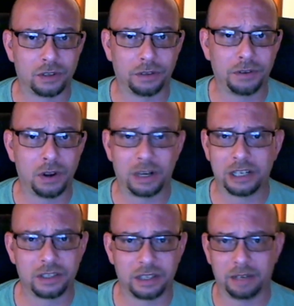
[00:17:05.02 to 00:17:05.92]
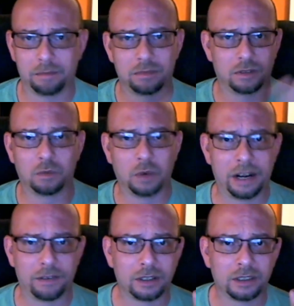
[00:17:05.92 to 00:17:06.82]
the phone. I just let
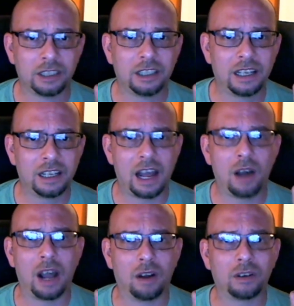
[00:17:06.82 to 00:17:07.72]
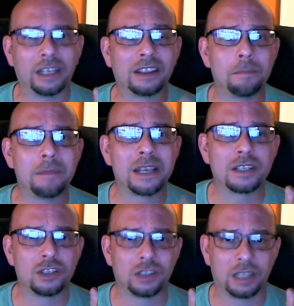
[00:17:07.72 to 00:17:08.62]
whatever. I'll, I'll get the
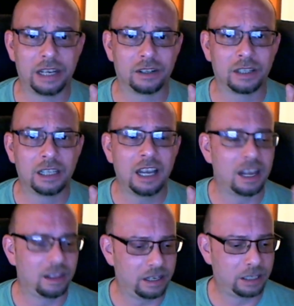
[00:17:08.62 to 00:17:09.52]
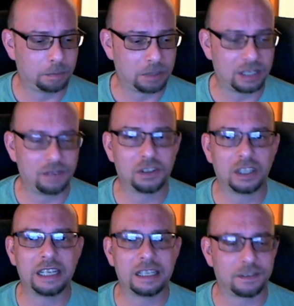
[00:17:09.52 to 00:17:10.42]
message later, unless
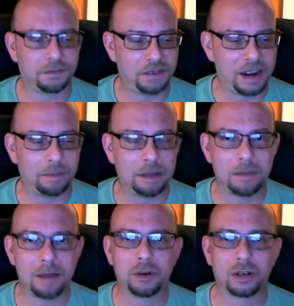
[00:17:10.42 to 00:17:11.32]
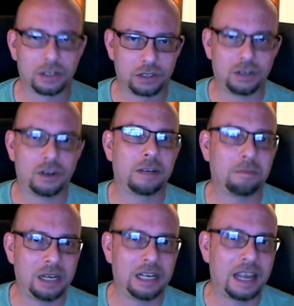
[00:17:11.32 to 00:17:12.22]
specifically it's a family member concerning
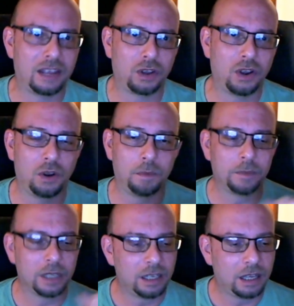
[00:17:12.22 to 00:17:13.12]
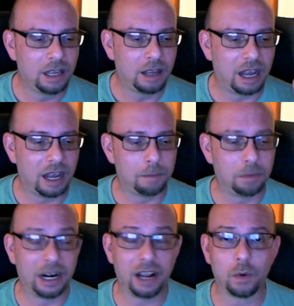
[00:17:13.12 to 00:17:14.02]
me at the home. Uh,
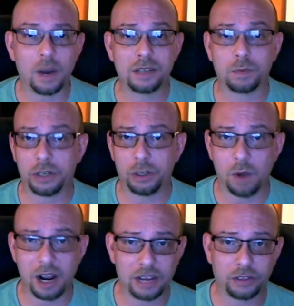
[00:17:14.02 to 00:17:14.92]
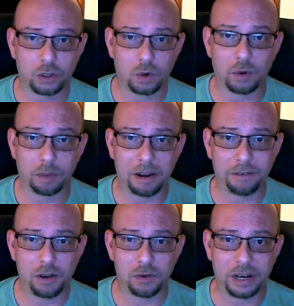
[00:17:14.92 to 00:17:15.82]
but otherwise, when you walk out the door with my
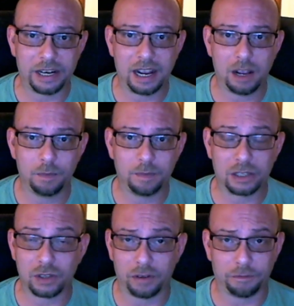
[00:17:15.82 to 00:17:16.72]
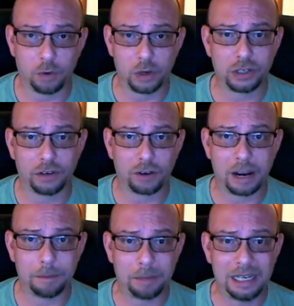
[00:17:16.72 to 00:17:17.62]
phone right now, it's on voice over
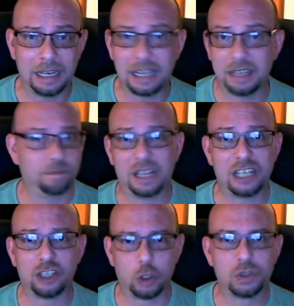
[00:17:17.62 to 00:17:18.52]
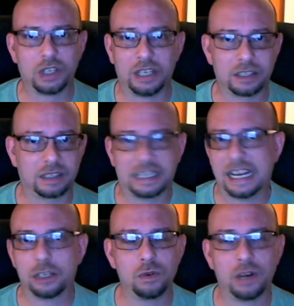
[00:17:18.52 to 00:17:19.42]
IP. It's useless.
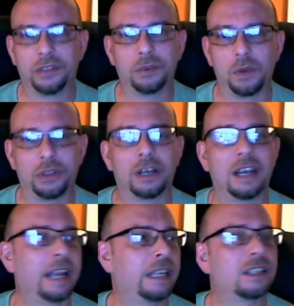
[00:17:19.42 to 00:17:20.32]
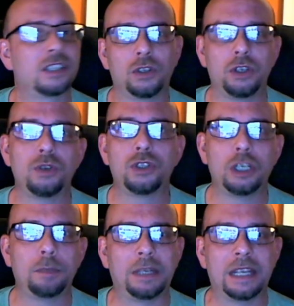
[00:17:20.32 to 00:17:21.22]
Can't do nothing with it. I can still use
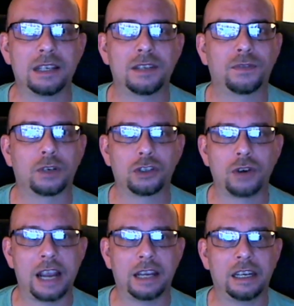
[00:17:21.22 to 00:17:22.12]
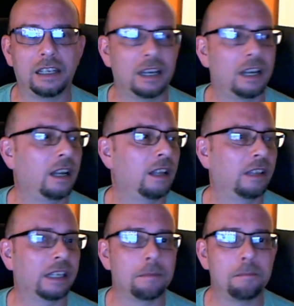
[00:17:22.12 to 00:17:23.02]
GPS for tracking uh,
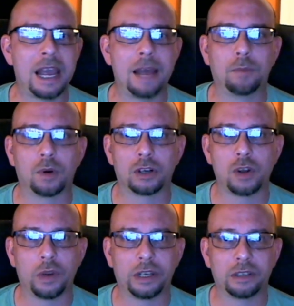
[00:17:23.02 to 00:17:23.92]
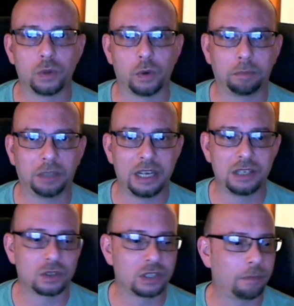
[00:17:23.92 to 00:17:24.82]
like a map or going to a place or
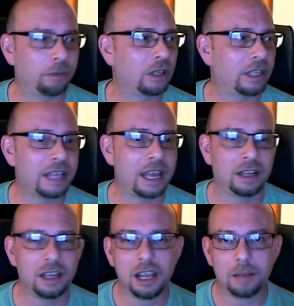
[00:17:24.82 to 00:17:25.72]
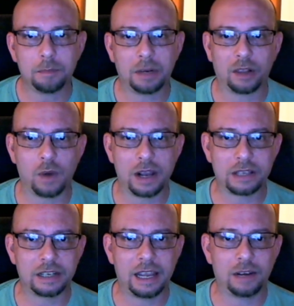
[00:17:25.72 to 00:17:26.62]
something like that, but otherwise
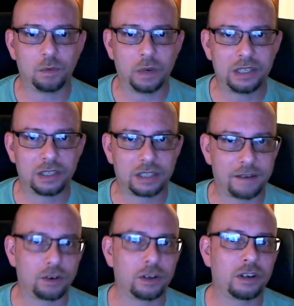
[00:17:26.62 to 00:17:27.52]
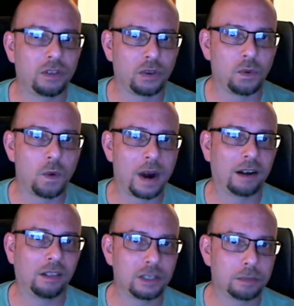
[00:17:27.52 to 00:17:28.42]
than that, we severed the
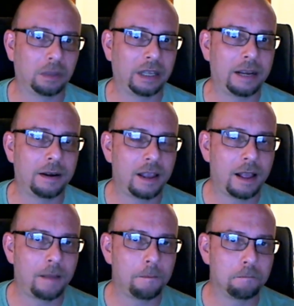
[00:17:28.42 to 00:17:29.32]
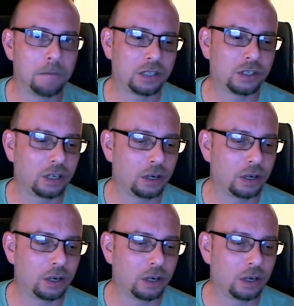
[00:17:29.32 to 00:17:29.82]
wireless plan months ago.